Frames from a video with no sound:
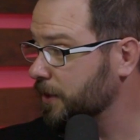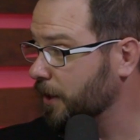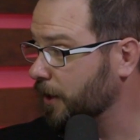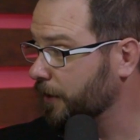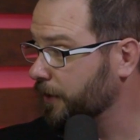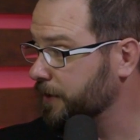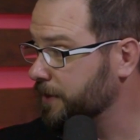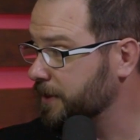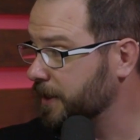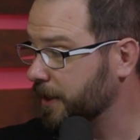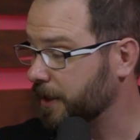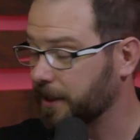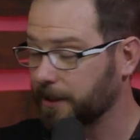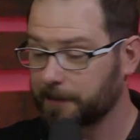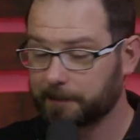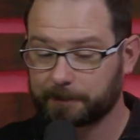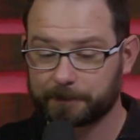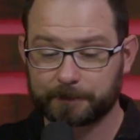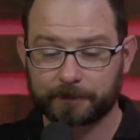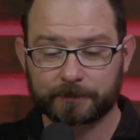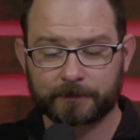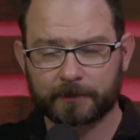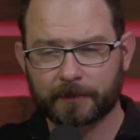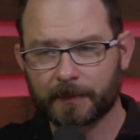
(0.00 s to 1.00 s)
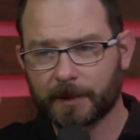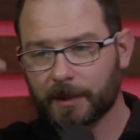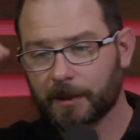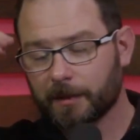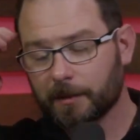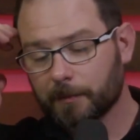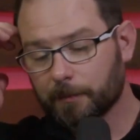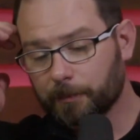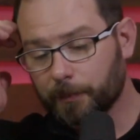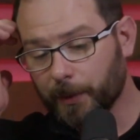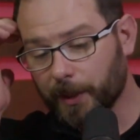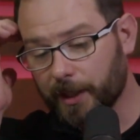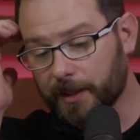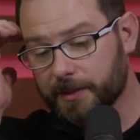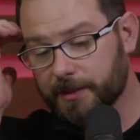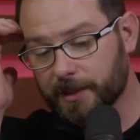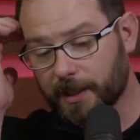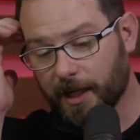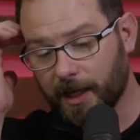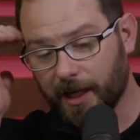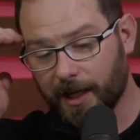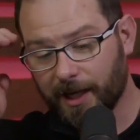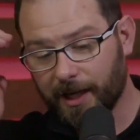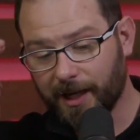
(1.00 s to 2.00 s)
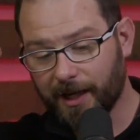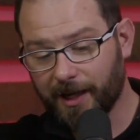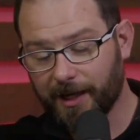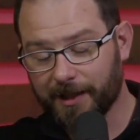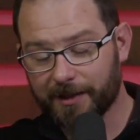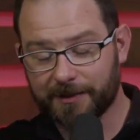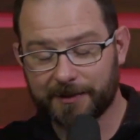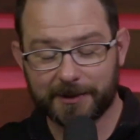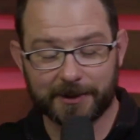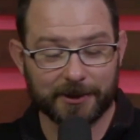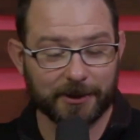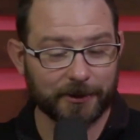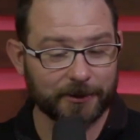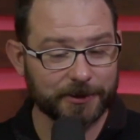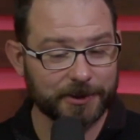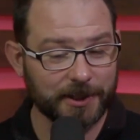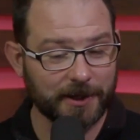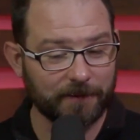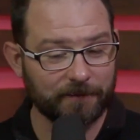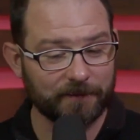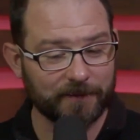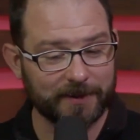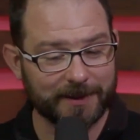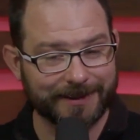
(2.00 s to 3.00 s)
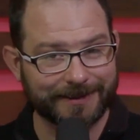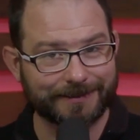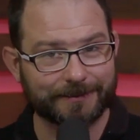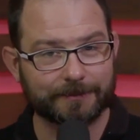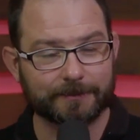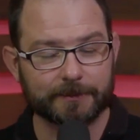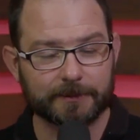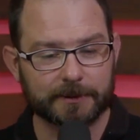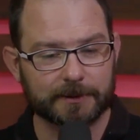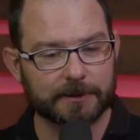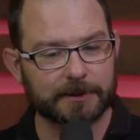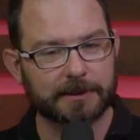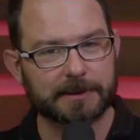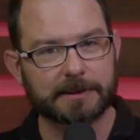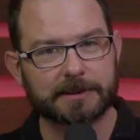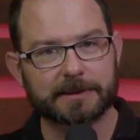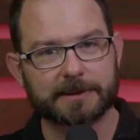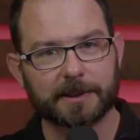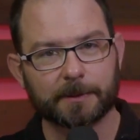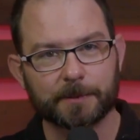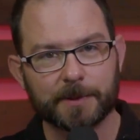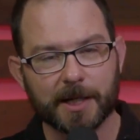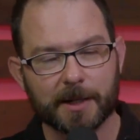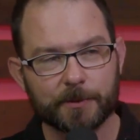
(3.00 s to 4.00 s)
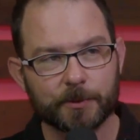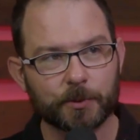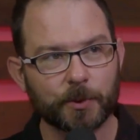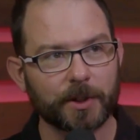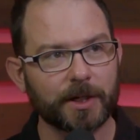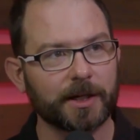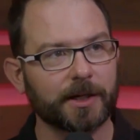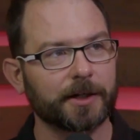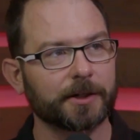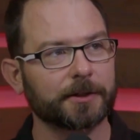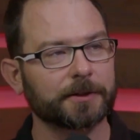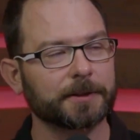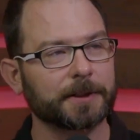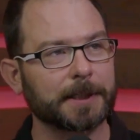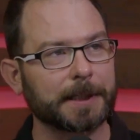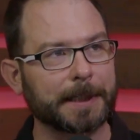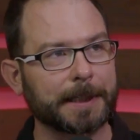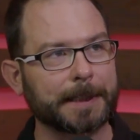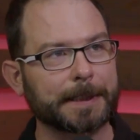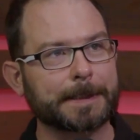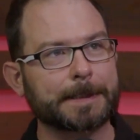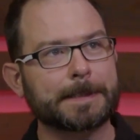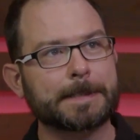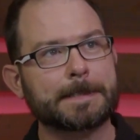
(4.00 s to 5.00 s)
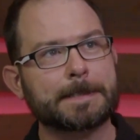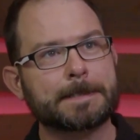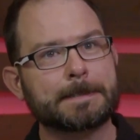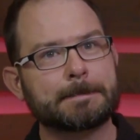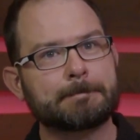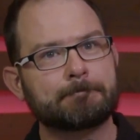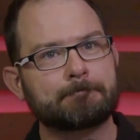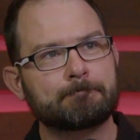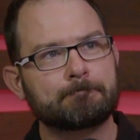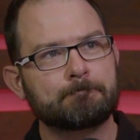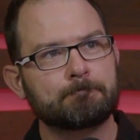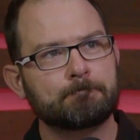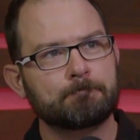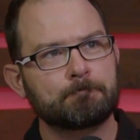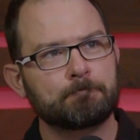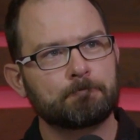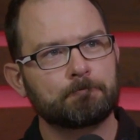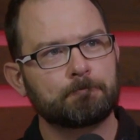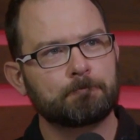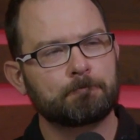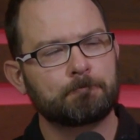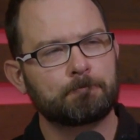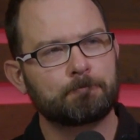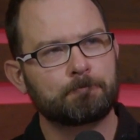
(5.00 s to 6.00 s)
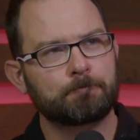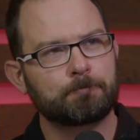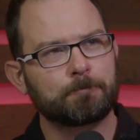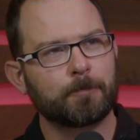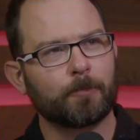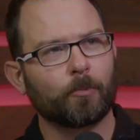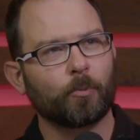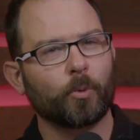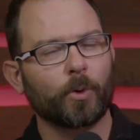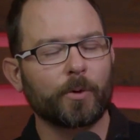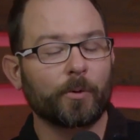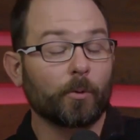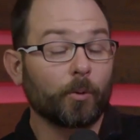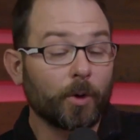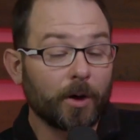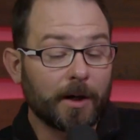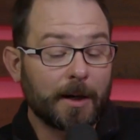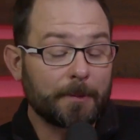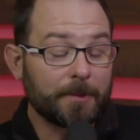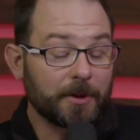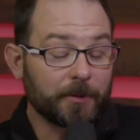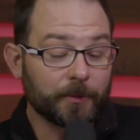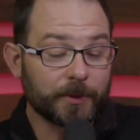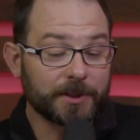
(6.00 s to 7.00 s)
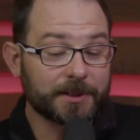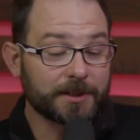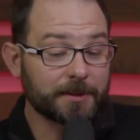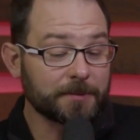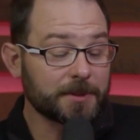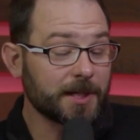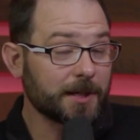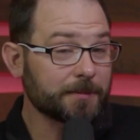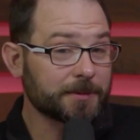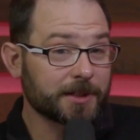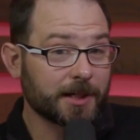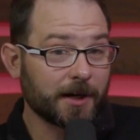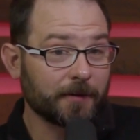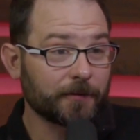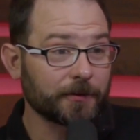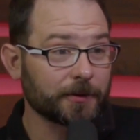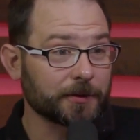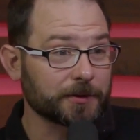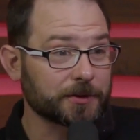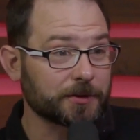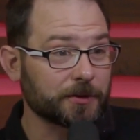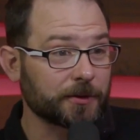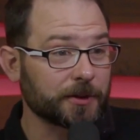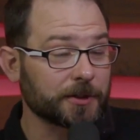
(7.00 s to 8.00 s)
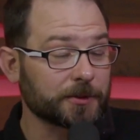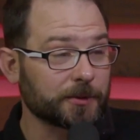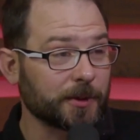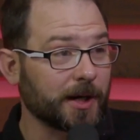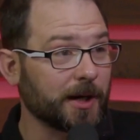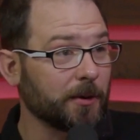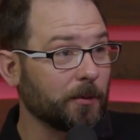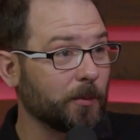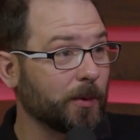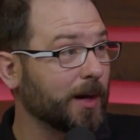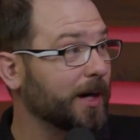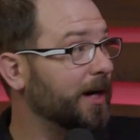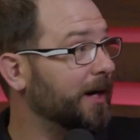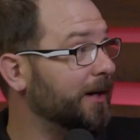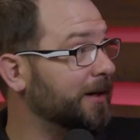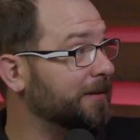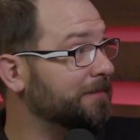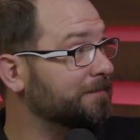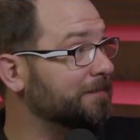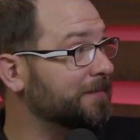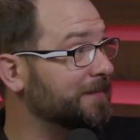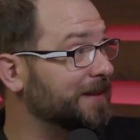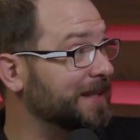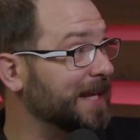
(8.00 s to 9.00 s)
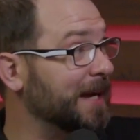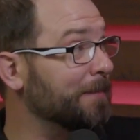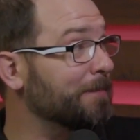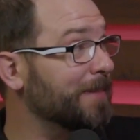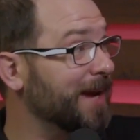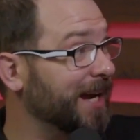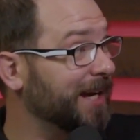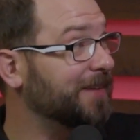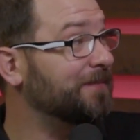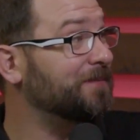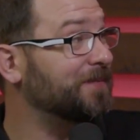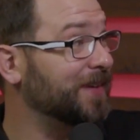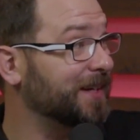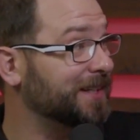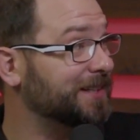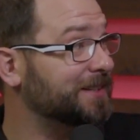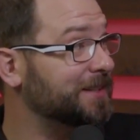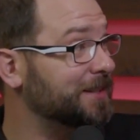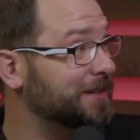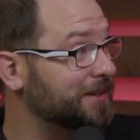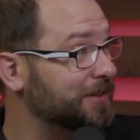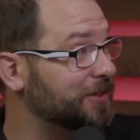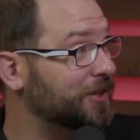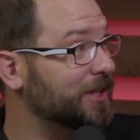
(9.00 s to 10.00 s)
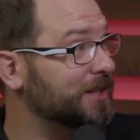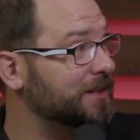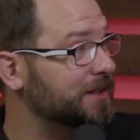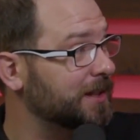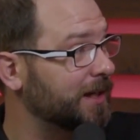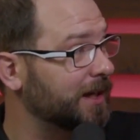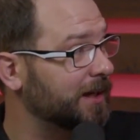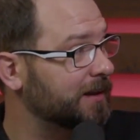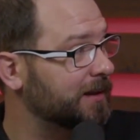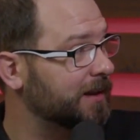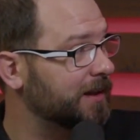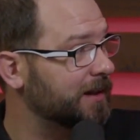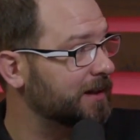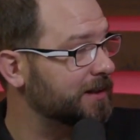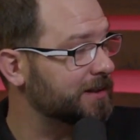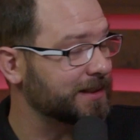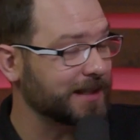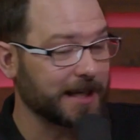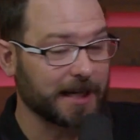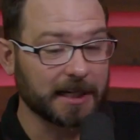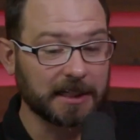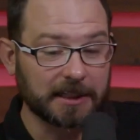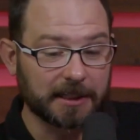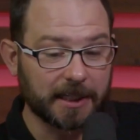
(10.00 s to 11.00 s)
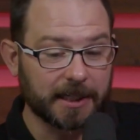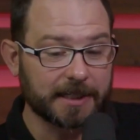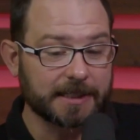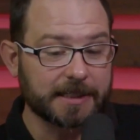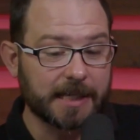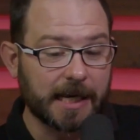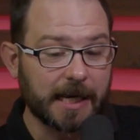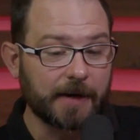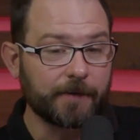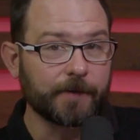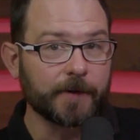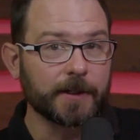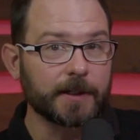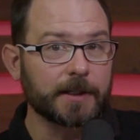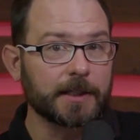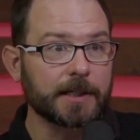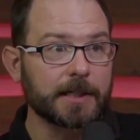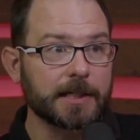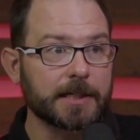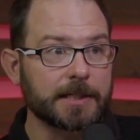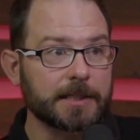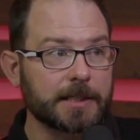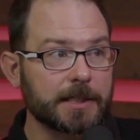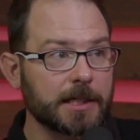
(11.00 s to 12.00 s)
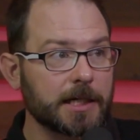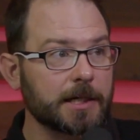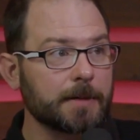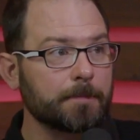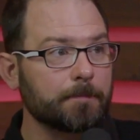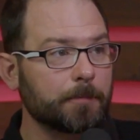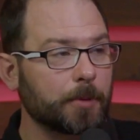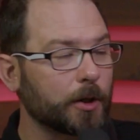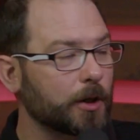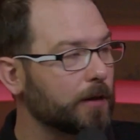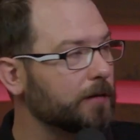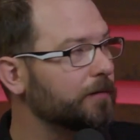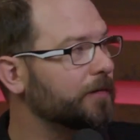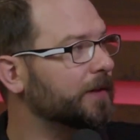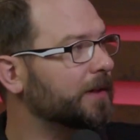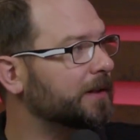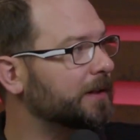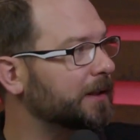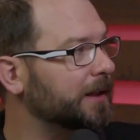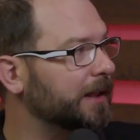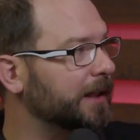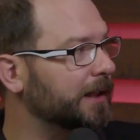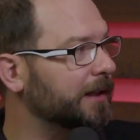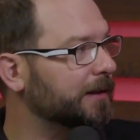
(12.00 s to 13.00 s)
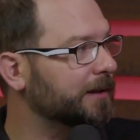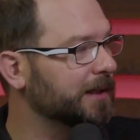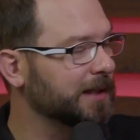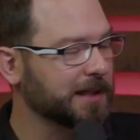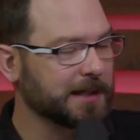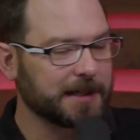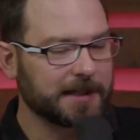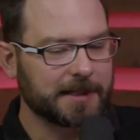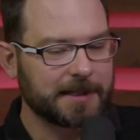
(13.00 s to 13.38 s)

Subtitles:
see all the time. But, you know, Jeff, sometimes when I hear like, we sometimes cover those stories, right? Where they make fixes just like this. And unless everything is done perfectly,